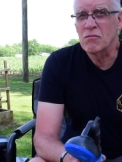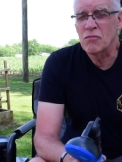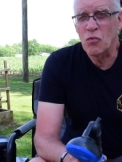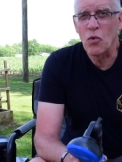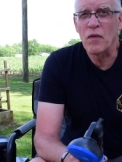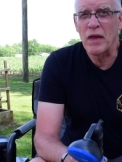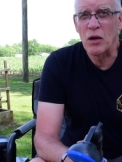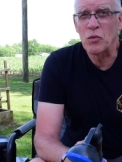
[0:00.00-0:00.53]

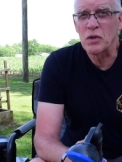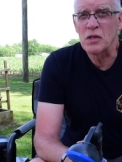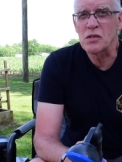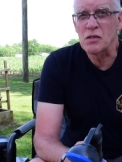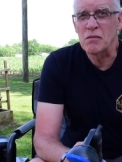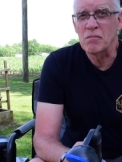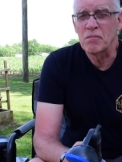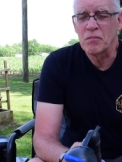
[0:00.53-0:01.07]
for that
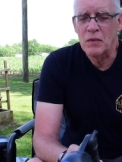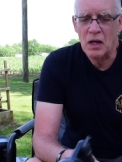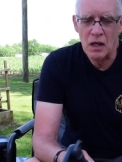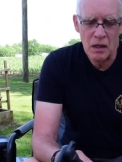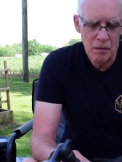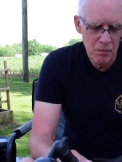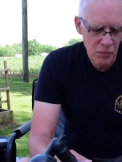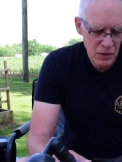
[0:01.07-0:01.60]
reason.
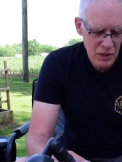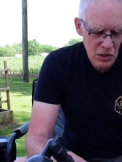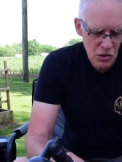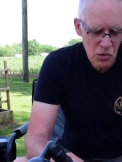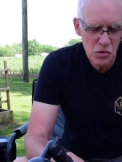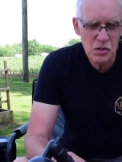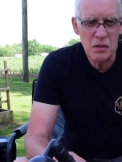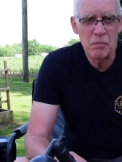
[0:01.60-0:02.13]
Um, we did
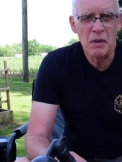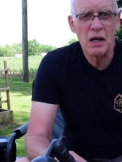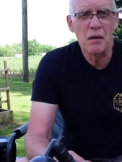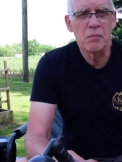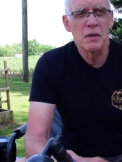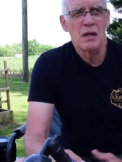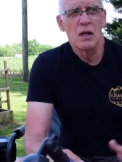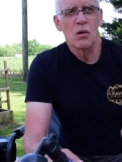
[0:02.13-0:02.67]
use the pump.